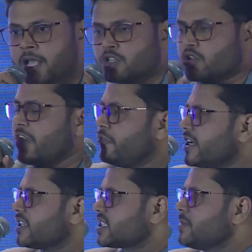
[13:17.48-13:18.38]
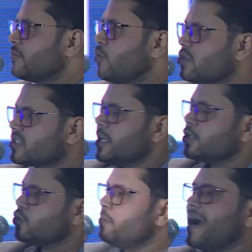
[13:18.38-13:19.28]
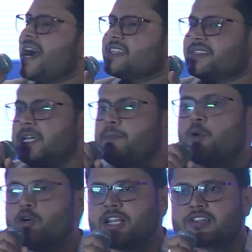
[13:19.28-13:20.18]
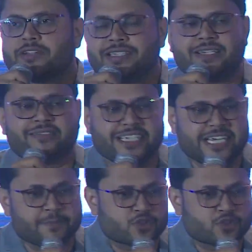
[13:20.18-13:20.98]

So every customer wants to match their portals with their theme.